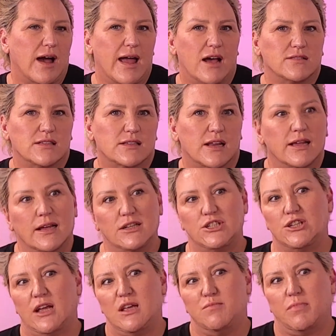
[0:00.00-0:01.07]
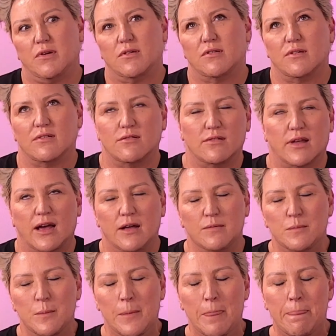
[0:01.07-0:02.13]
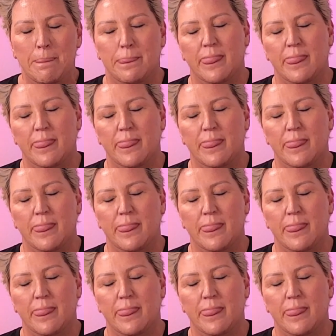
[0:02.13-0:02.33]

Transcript: a house is going to get cheaper yeah. and all that. Mm.